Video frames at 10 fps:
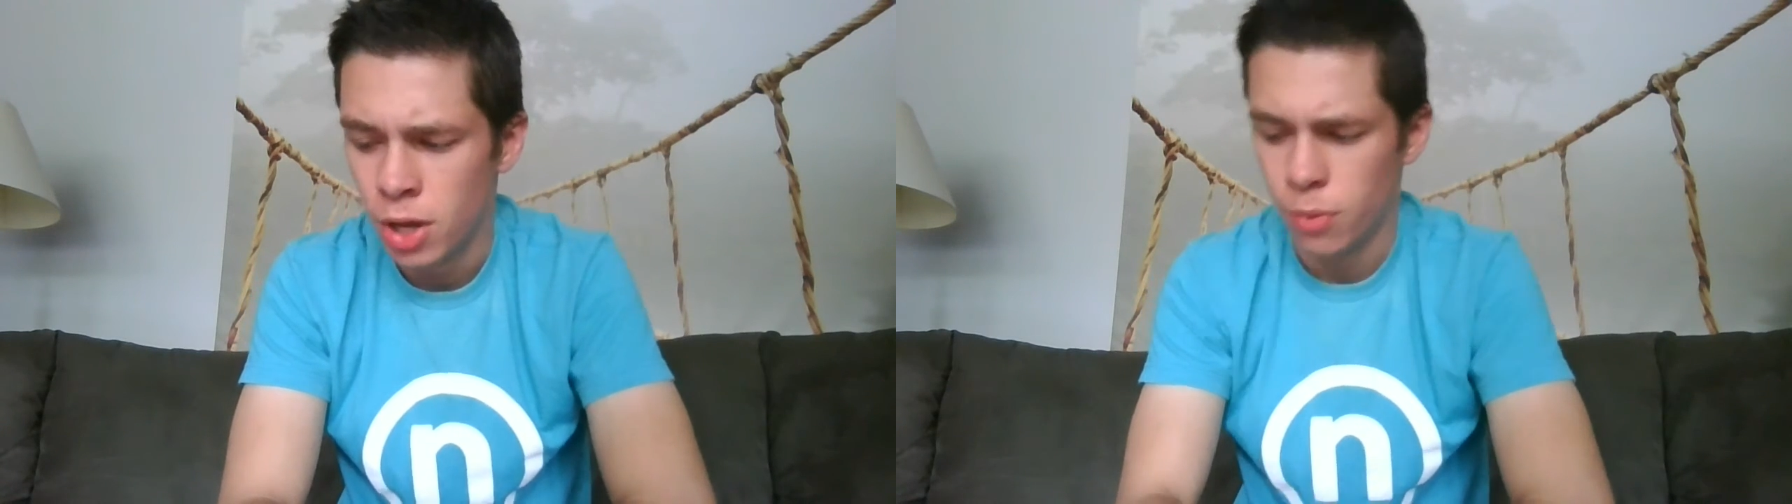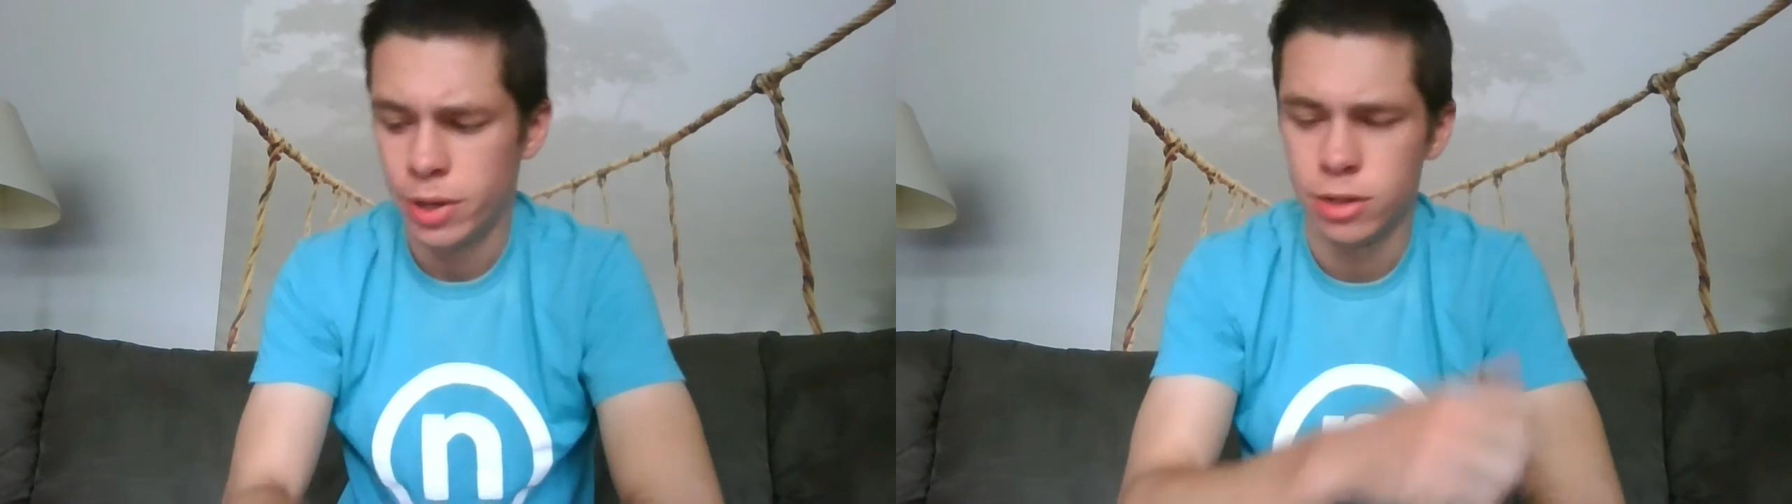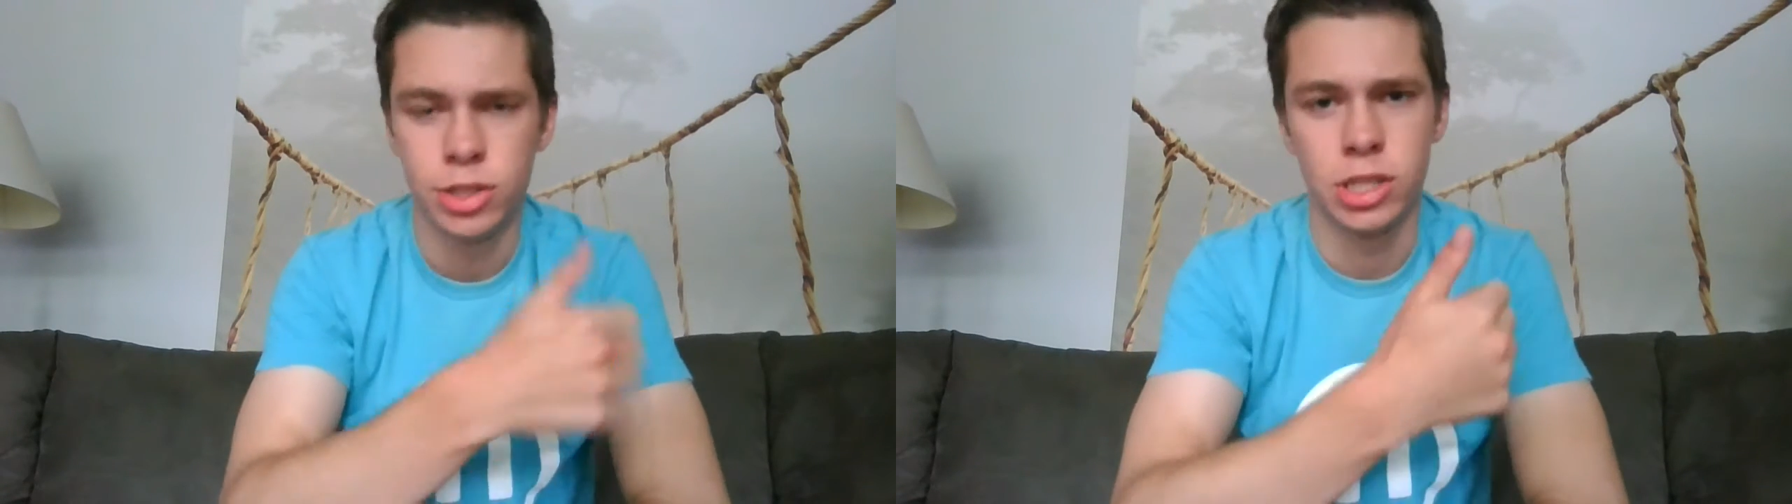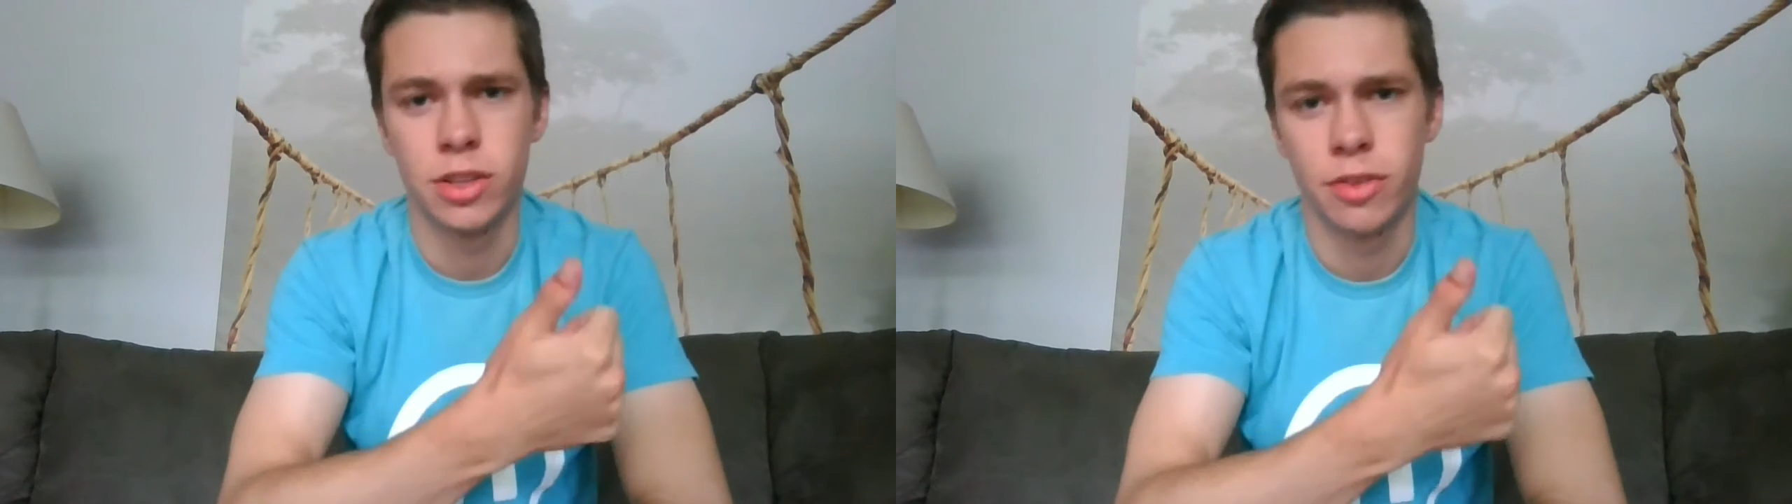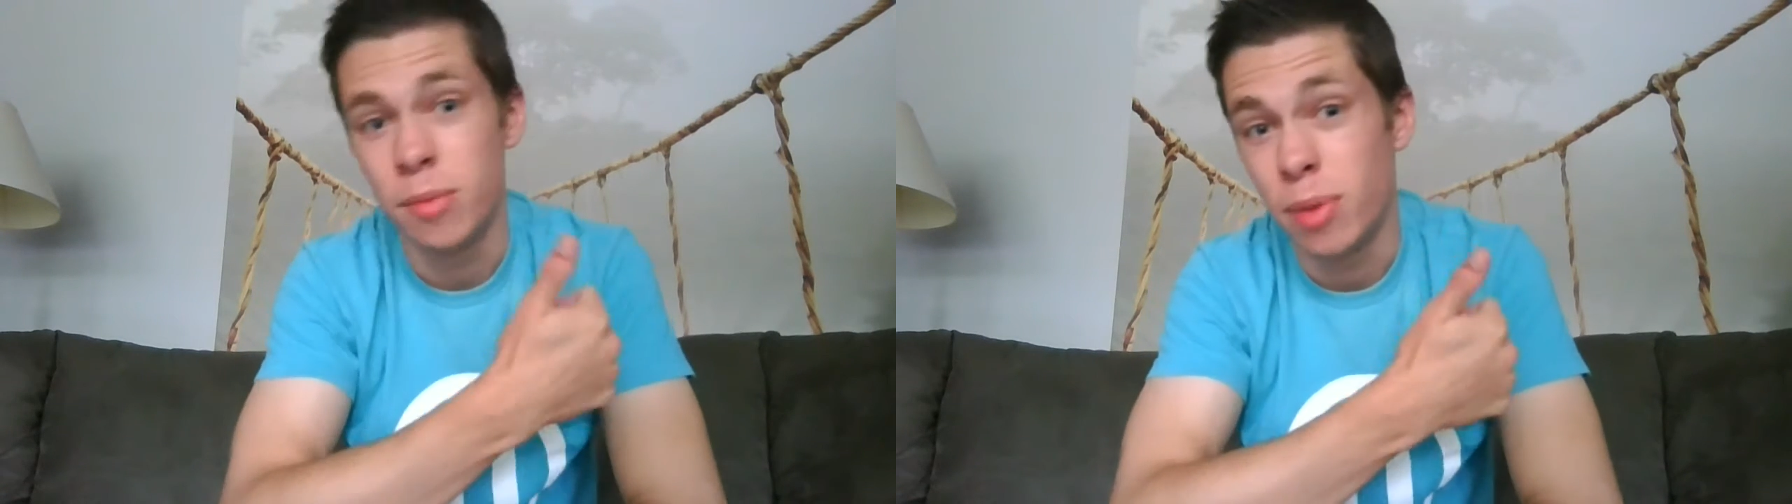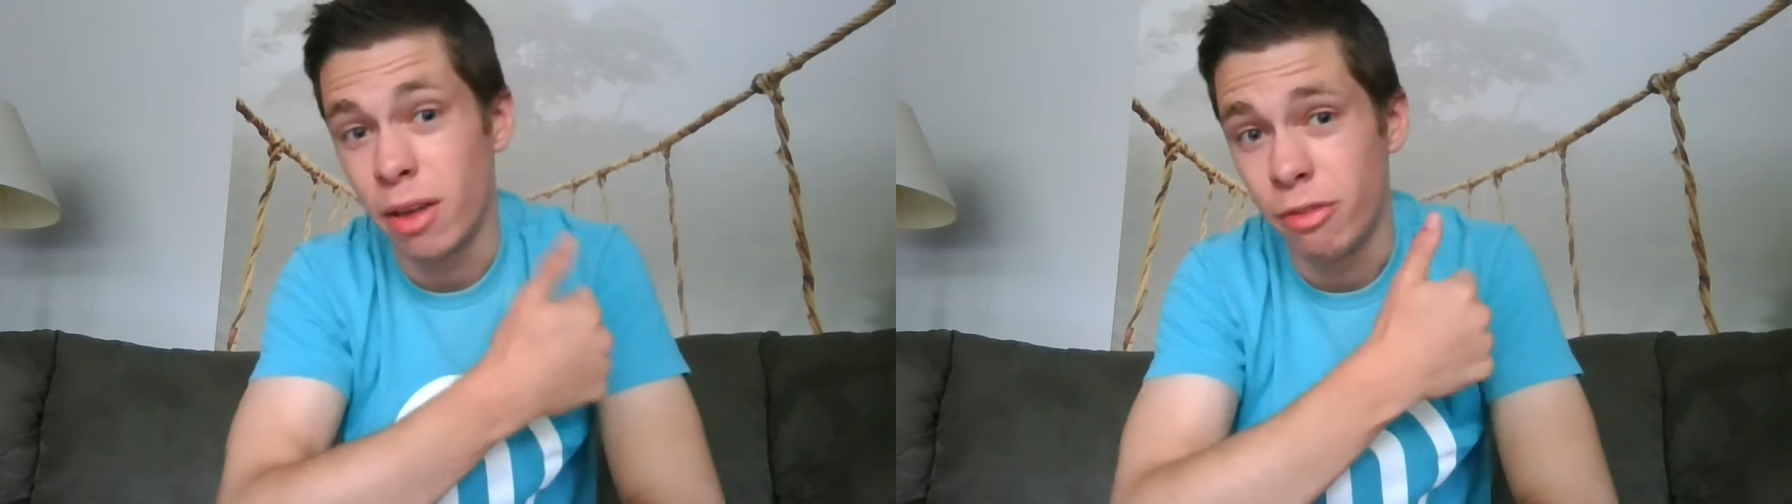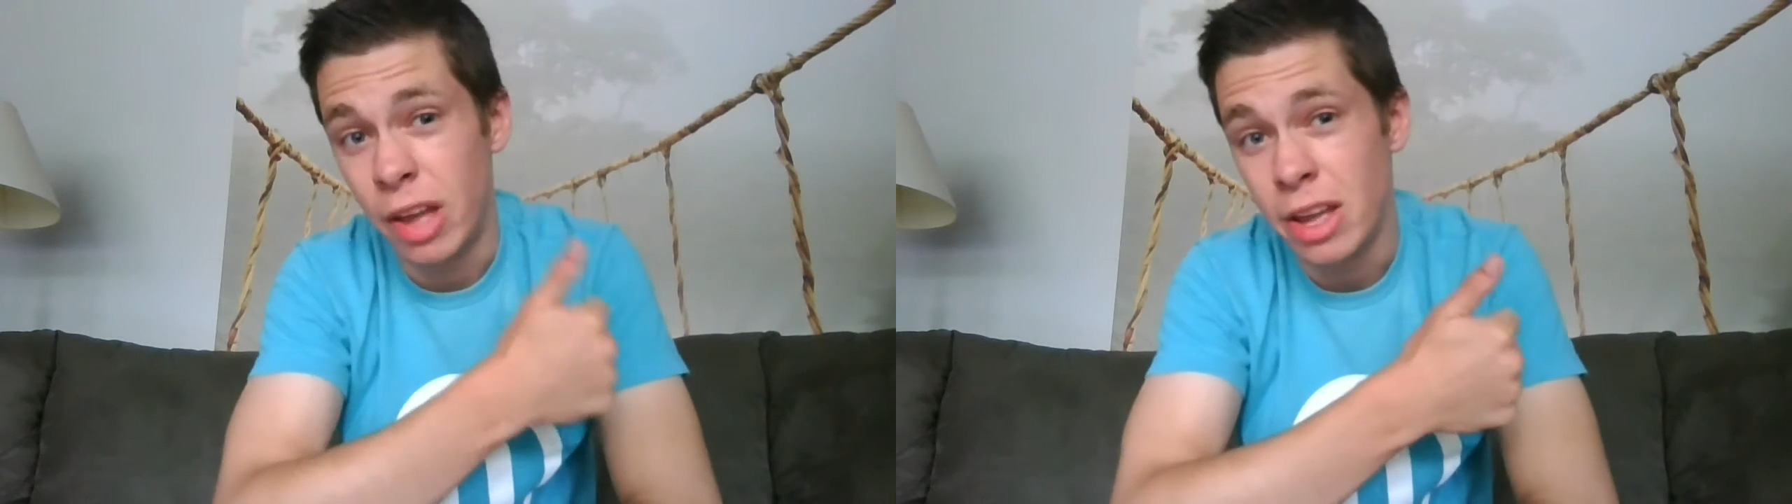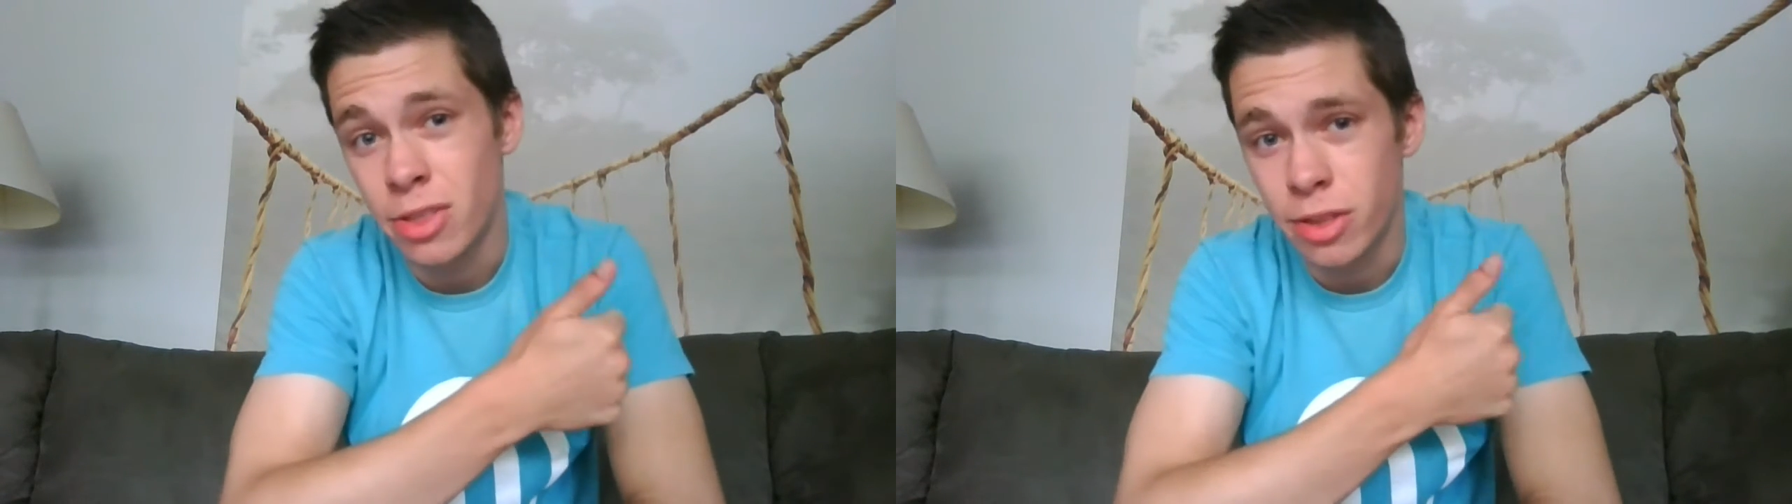We are justified by
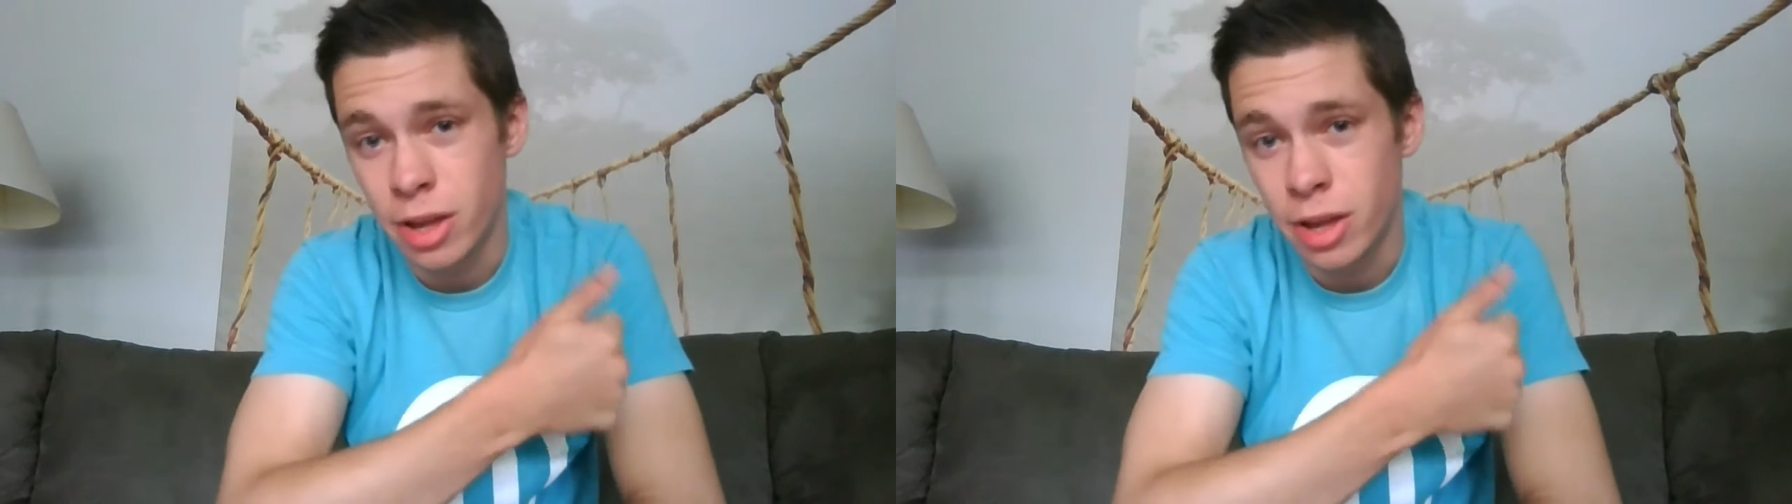faith